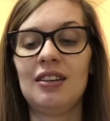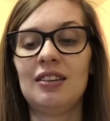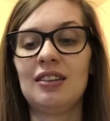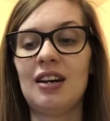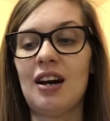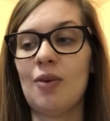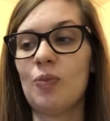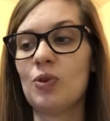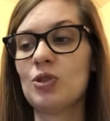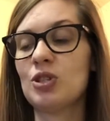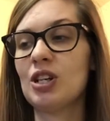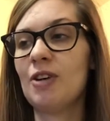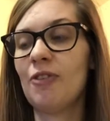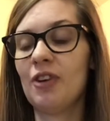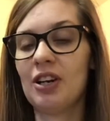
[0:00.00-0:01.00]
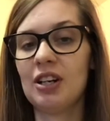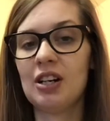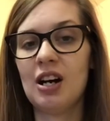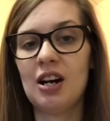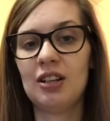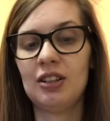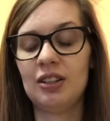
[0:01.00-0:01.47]
that were different
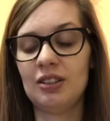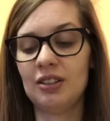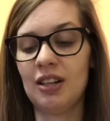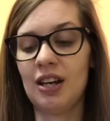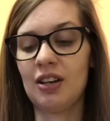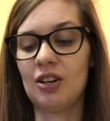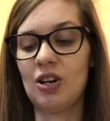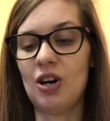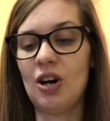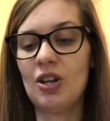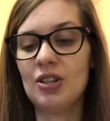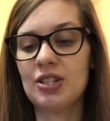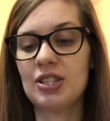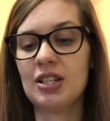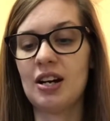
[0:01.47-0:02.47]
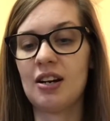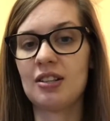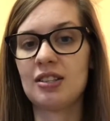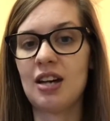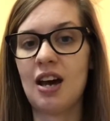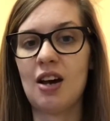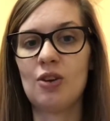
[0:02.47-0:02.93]
color, like all the
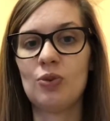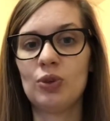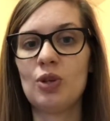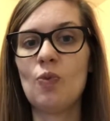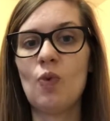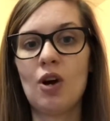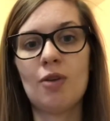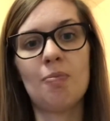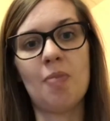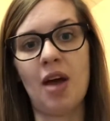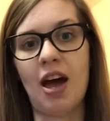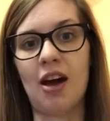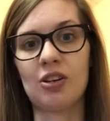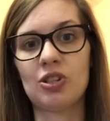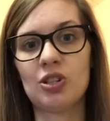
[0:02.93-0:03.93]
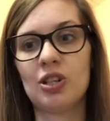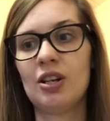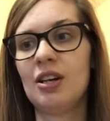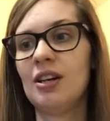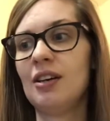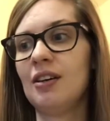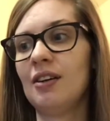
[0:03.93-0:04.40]
socks had only one match,
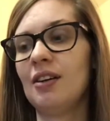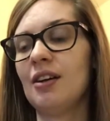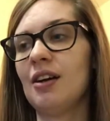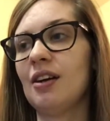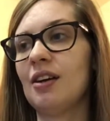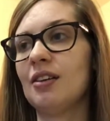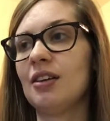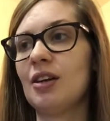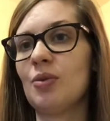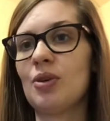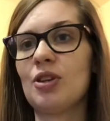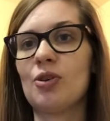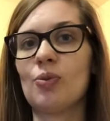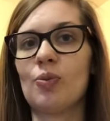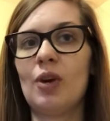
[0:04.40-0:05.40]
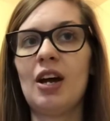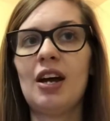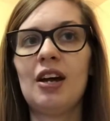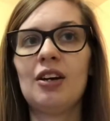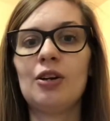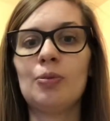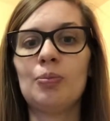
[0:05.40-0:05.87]
and they were either
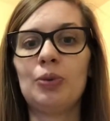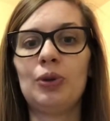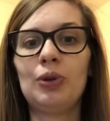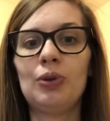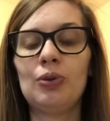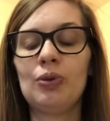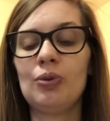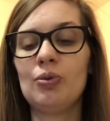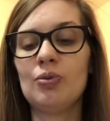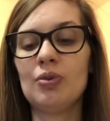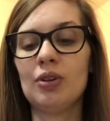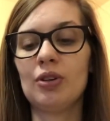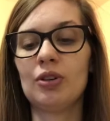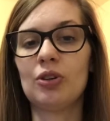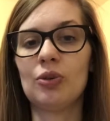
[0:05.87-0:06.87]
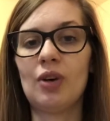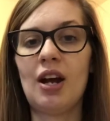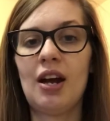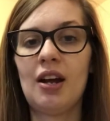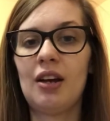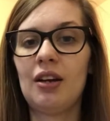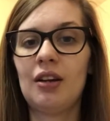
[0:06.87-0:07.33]
red or blue or
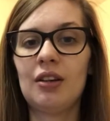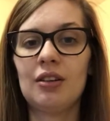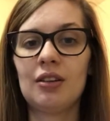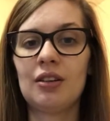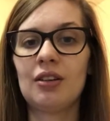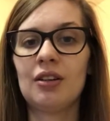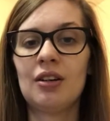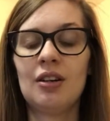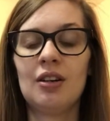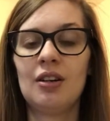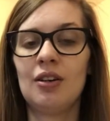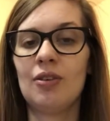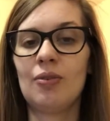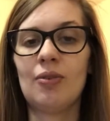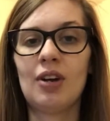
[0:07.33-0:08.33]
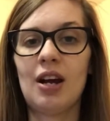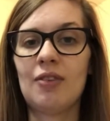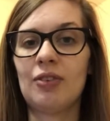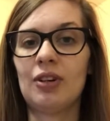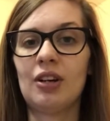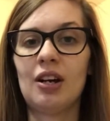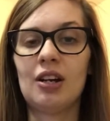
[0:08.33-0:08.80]
gray or
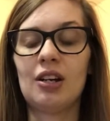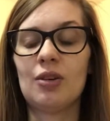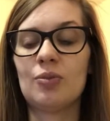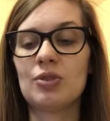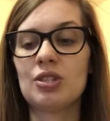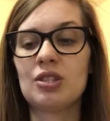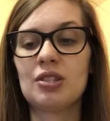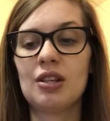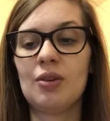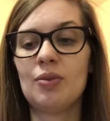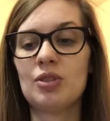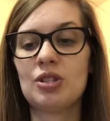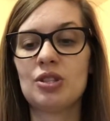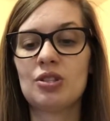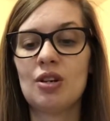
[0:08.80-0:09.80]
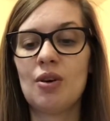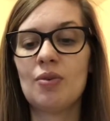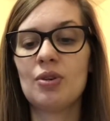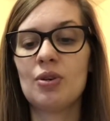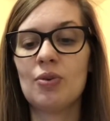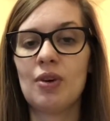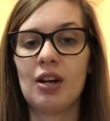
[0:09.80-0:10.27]
whatever, and it was so
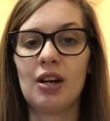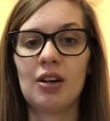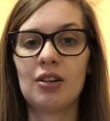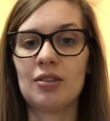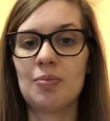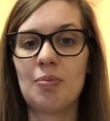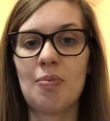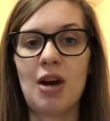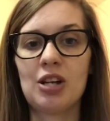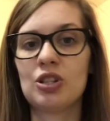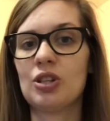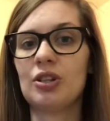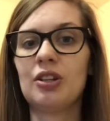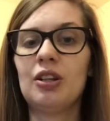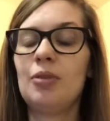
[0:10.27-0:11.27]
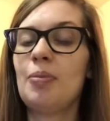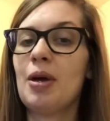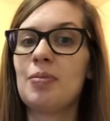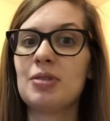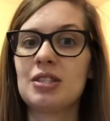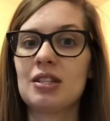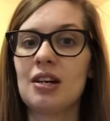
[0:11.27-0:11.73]
annoying, and match all the little
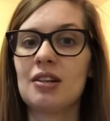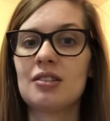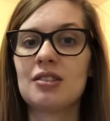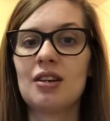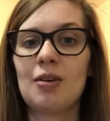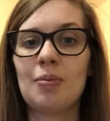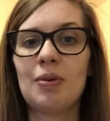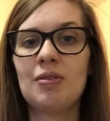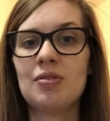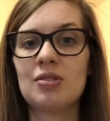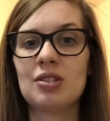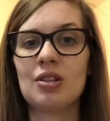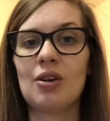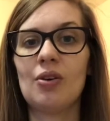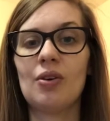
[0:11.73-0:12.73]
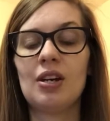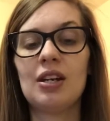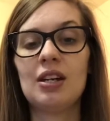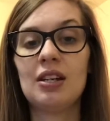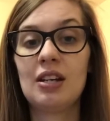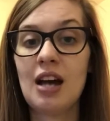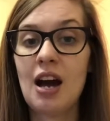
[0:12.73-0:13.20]
baby socks up. So
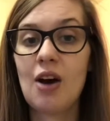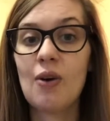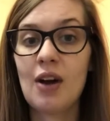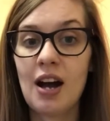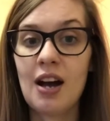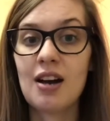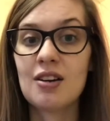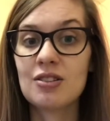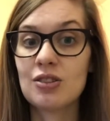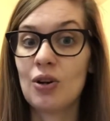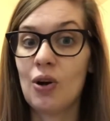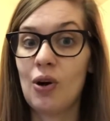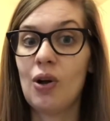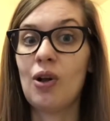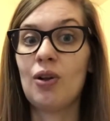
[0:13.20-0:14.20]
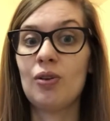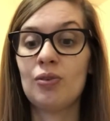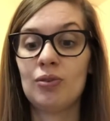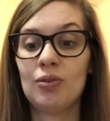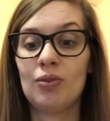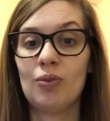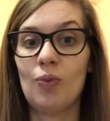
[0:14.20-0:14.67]
he now has all
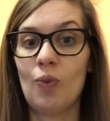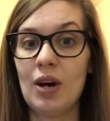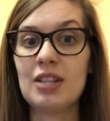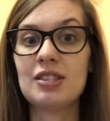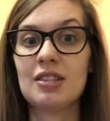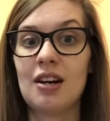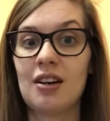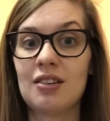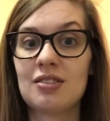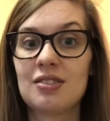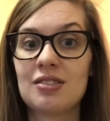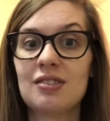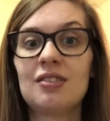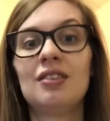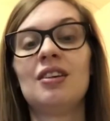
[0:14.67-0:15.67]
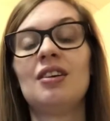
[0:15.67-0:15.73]
white socks